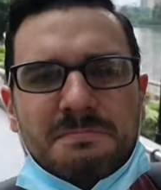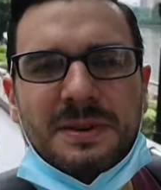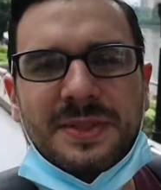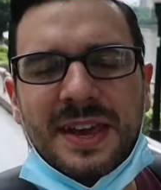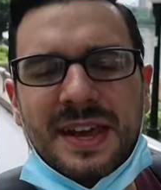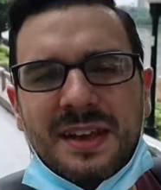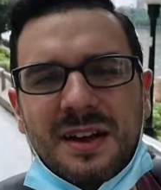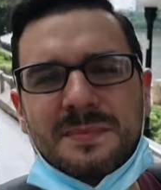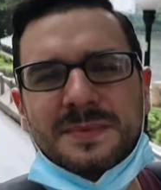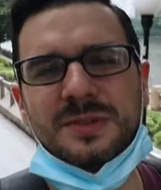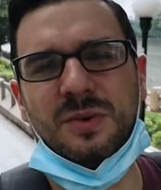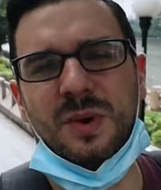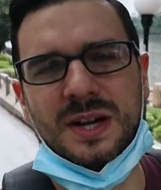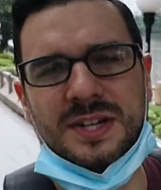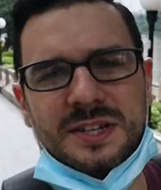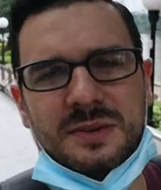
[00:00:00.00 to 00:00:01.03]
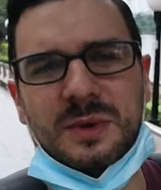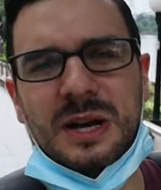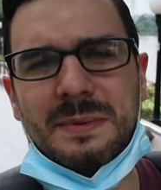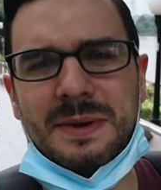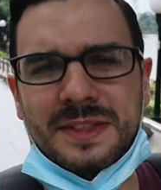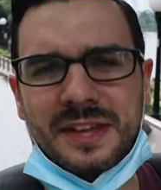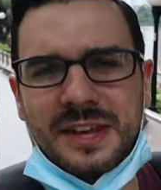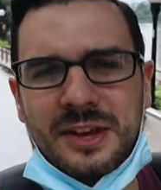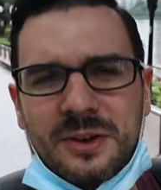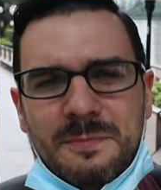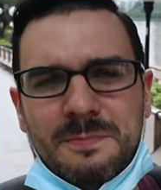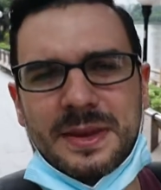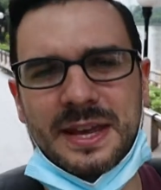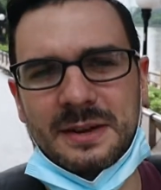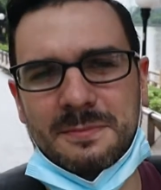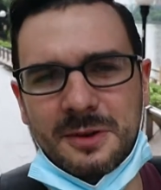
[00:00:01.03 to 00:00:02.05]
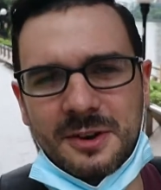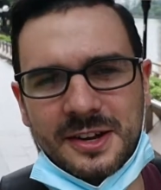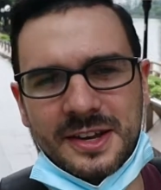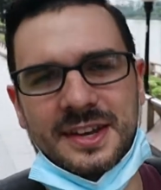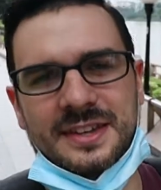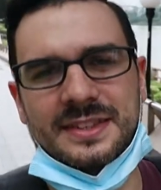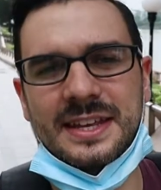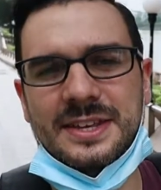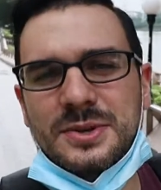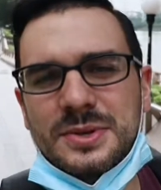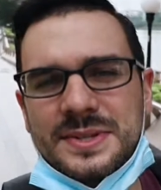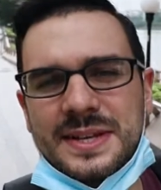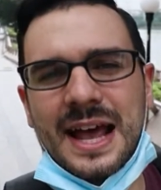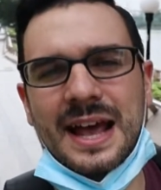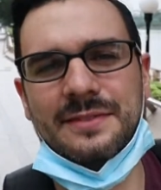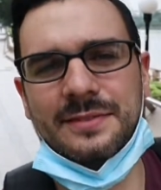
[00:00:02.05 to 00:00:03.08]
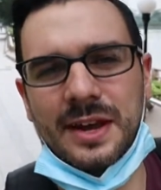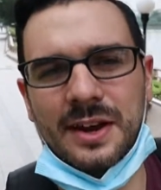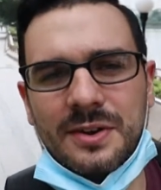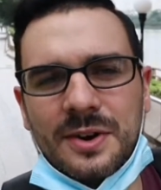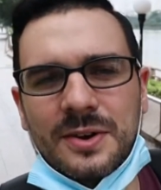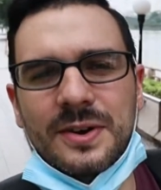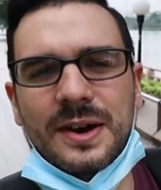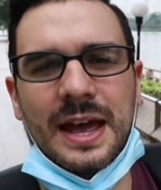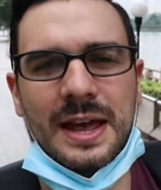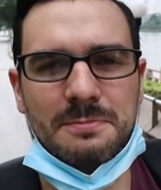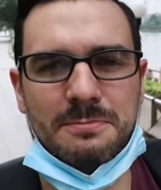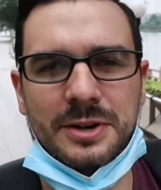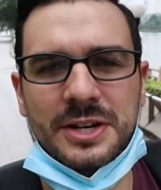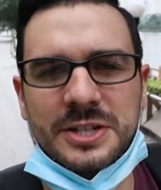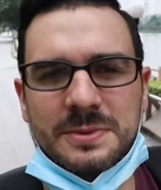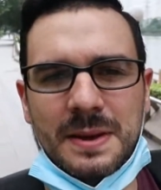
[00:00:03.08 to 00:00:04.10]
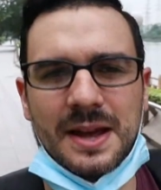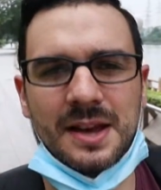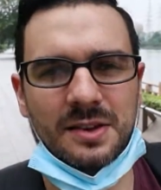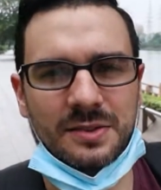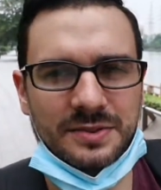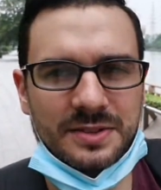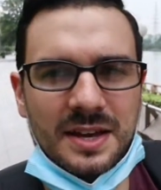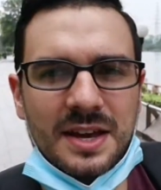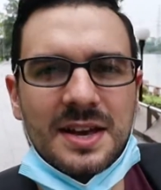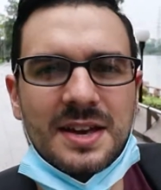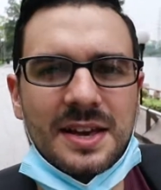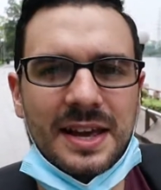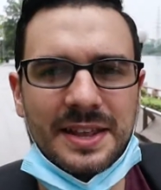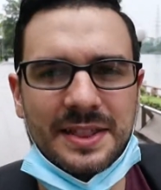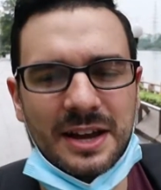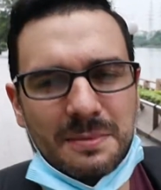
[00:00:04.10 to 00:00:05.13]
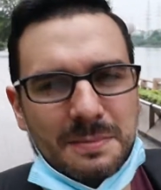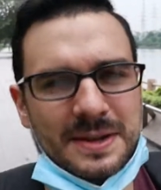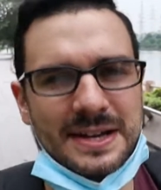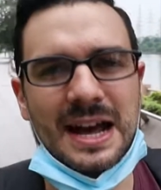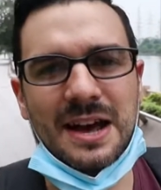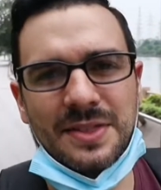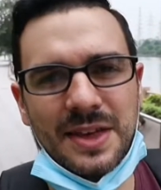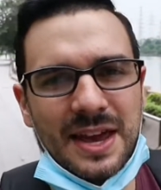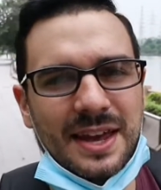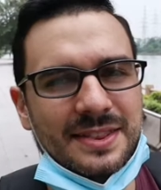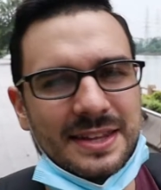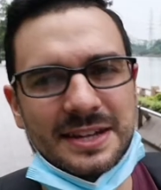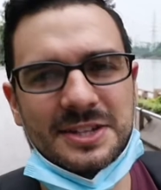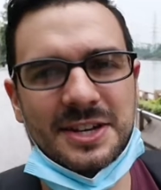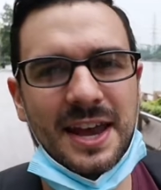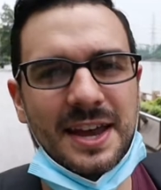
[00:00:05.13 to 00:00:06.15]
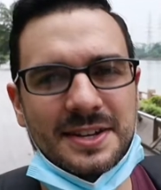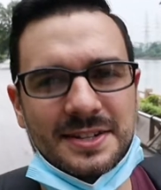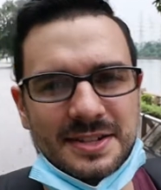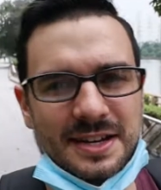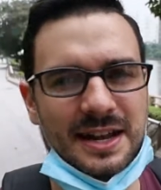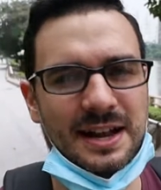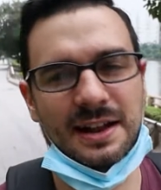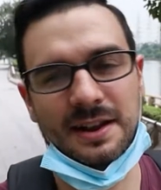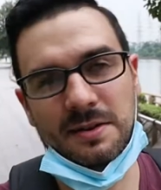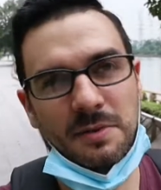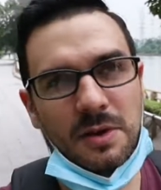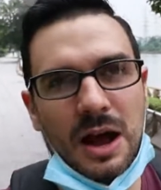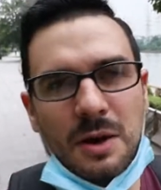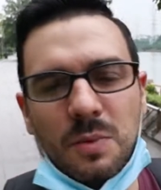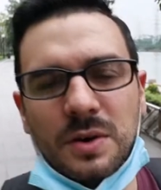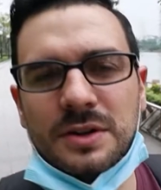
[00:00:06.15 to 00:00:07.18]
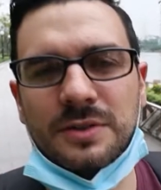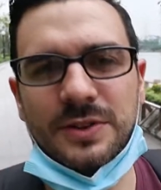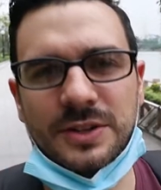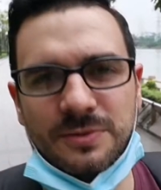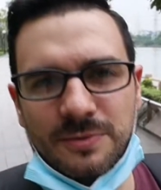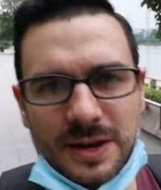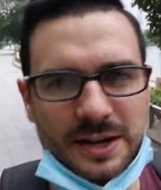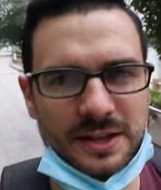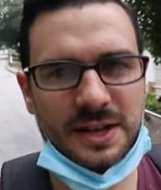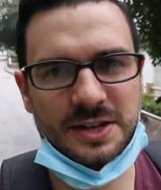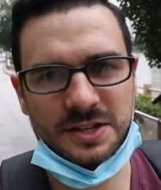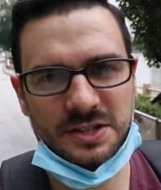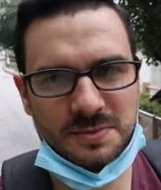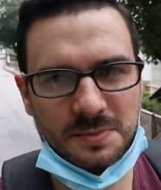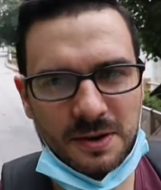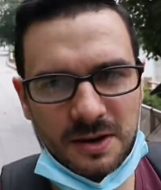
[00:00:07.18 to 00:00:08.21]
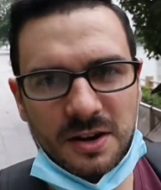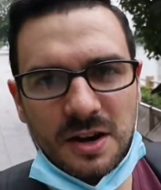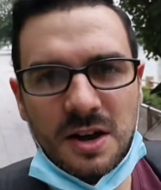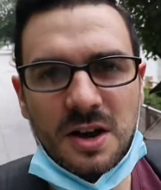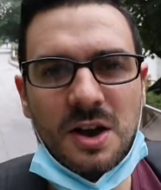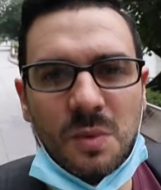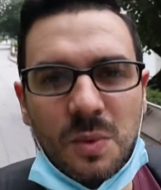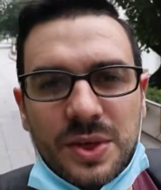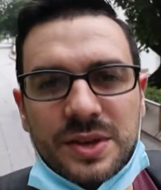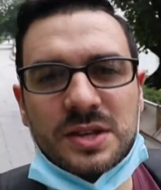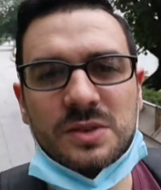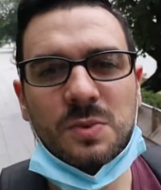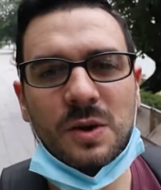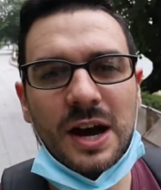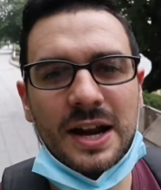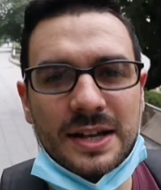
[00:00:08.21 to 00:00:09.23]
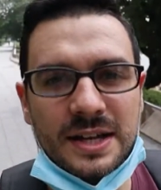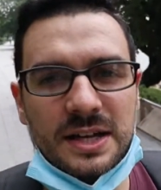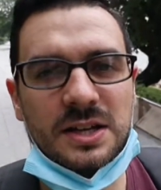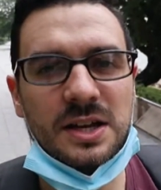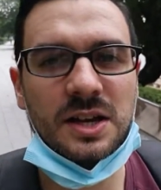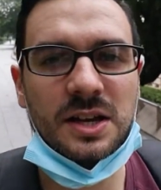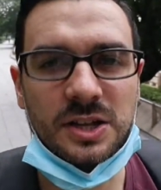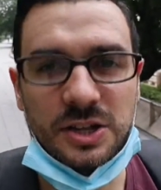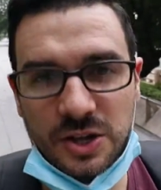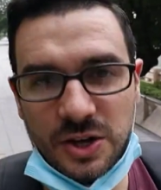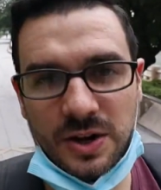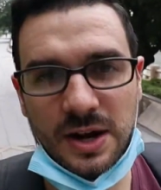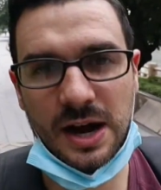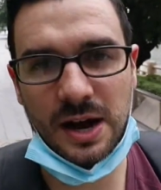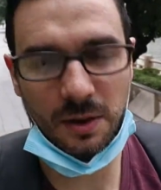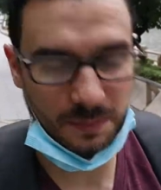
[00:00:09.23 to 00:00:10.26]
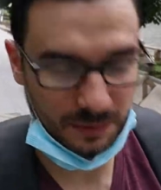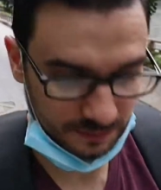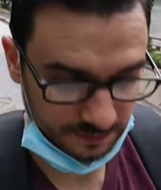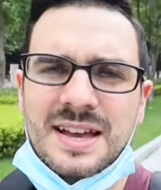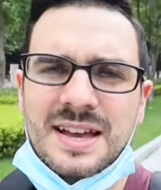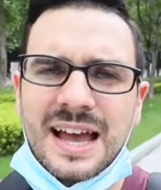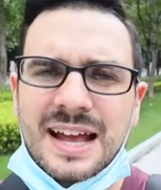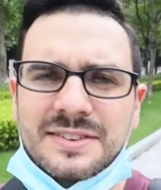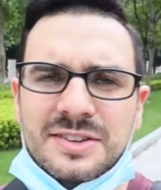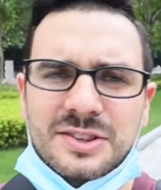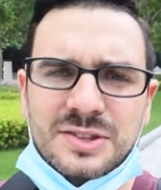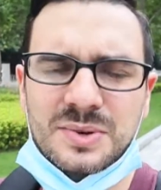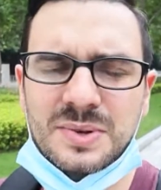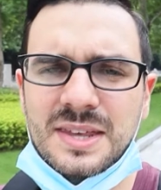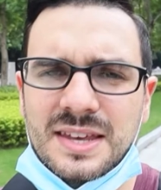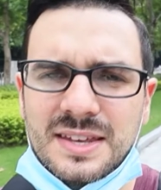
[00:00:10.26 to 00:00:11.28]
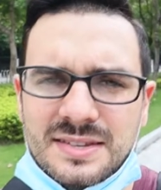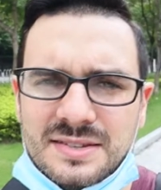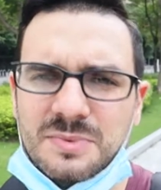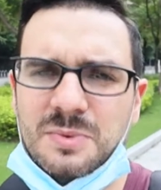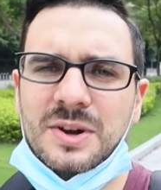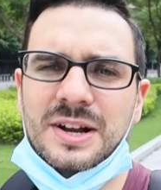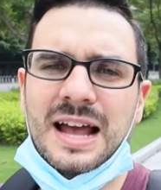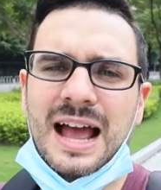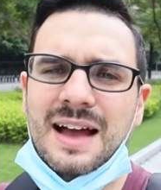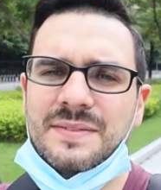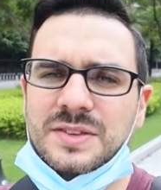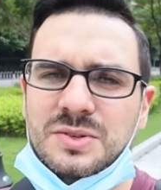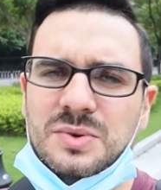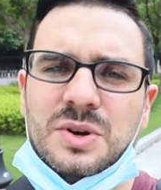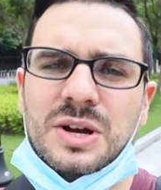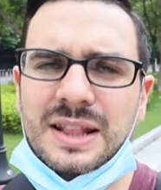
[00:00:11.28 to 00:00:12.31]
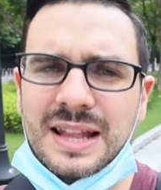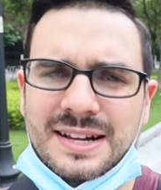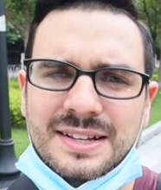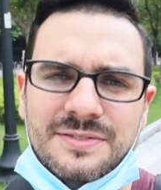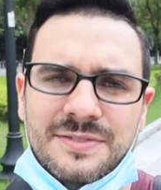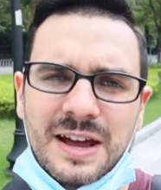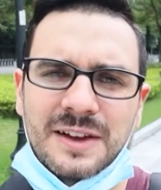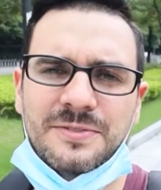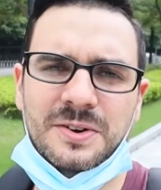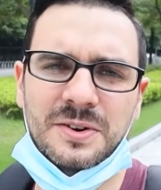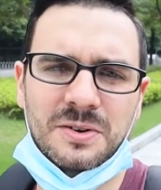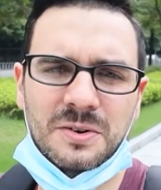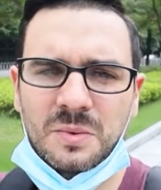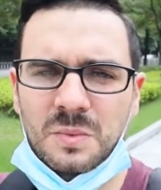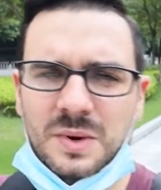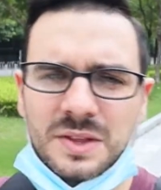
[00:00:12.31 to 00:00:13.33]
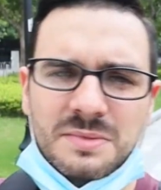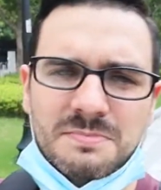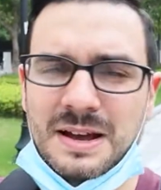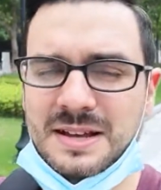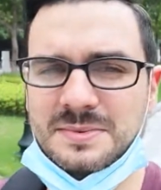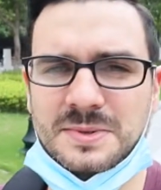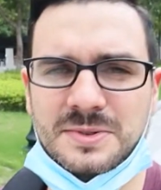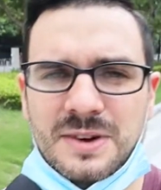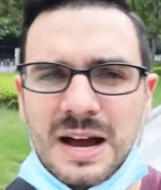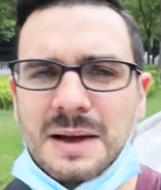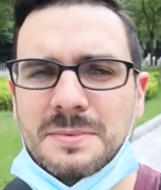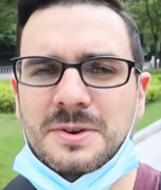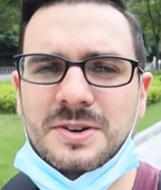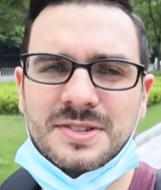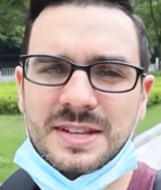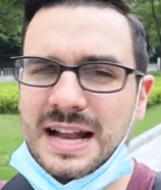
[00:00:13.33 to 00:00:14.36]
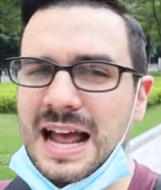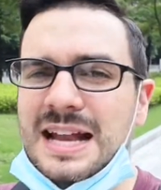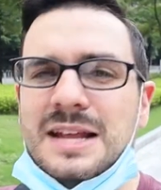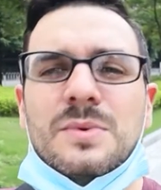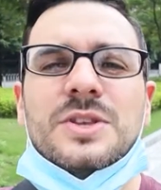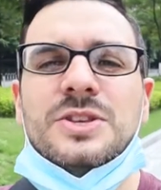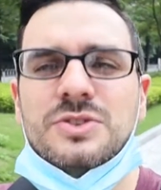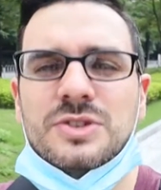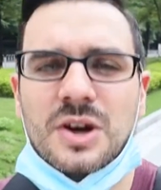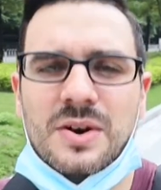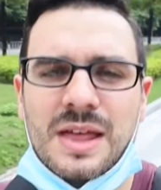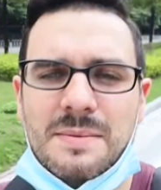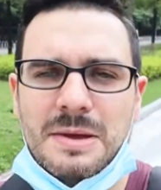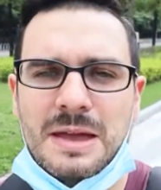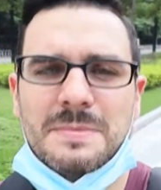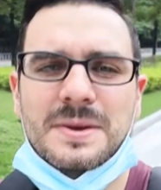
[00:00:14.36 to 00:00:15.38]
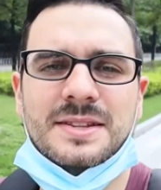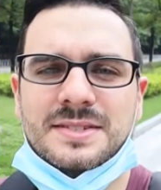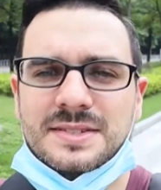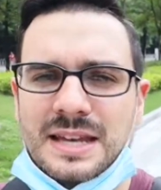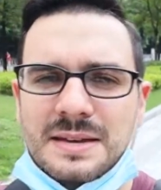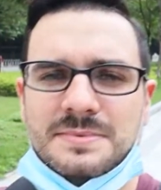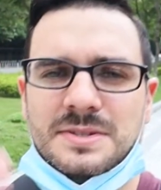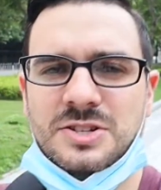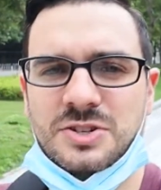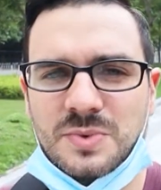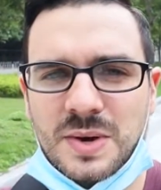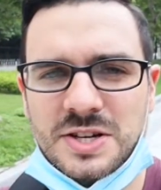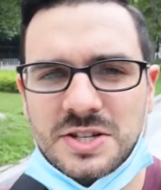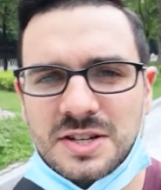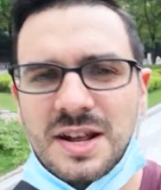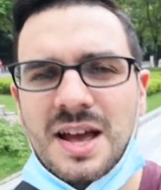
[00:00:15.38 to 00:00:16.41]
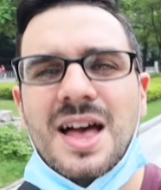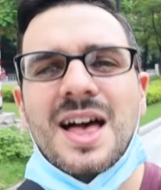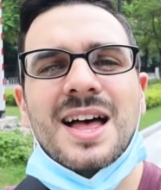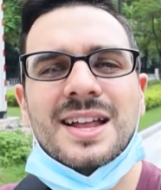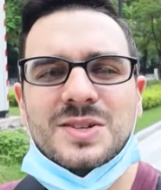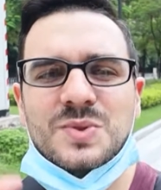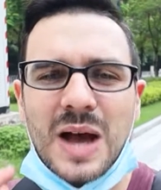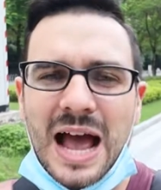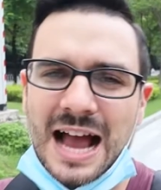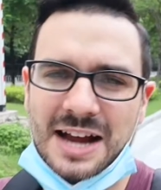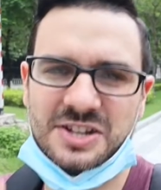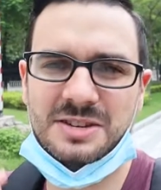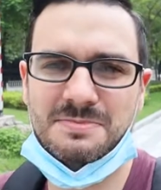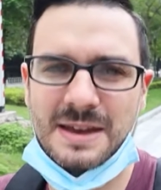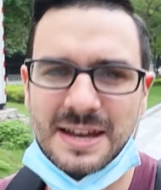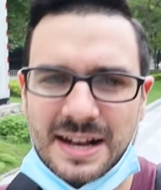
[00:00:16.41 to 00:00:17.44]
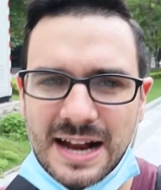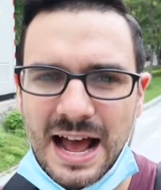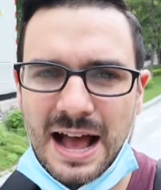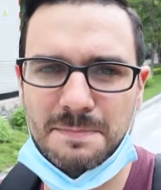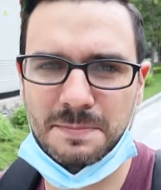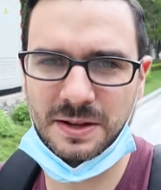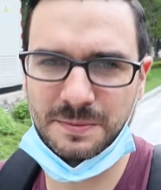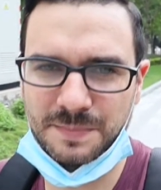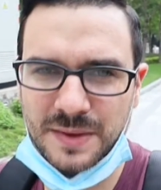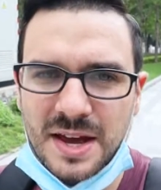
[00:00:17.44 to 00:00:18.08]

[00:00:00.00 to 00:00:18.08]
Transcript: But then comes the question, what about the European market? They used to have Euro and British pounds in there, but now they changed it. And I wonder if it's the regulations part. Well, this is where I need your help. And to do this, we're gonna have to do a collective effort with my subscribers and anyone you know that may be in the same situation to actually make it happen.